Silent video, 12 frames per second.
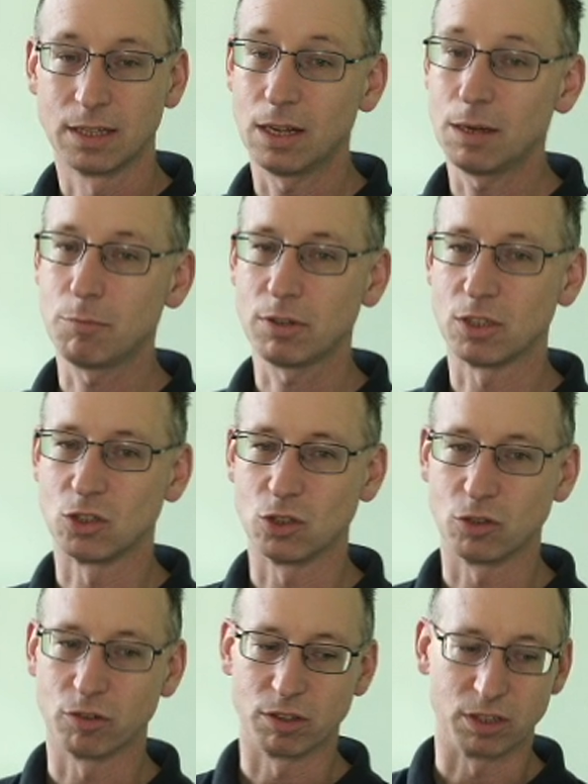I'm pretty
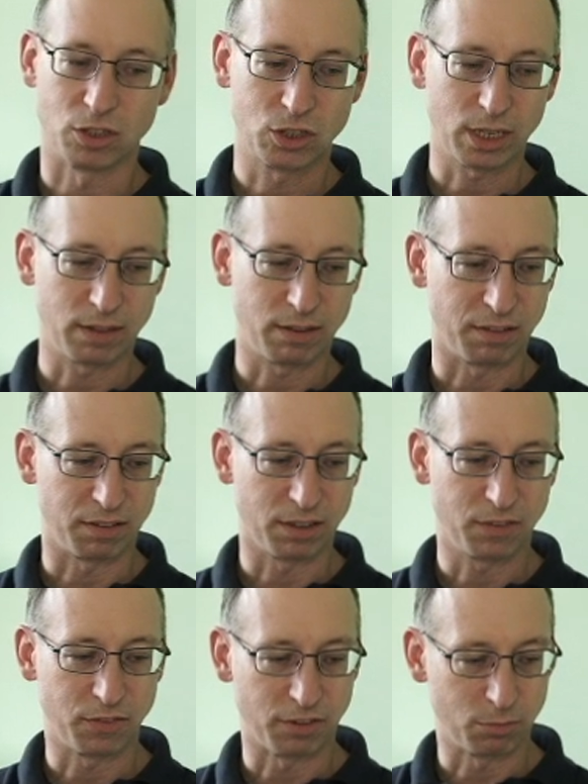sure the chat
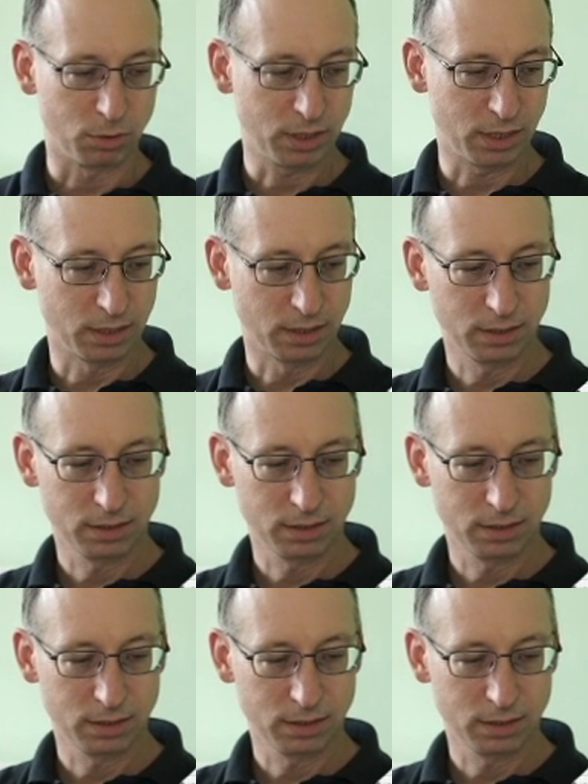itself is working,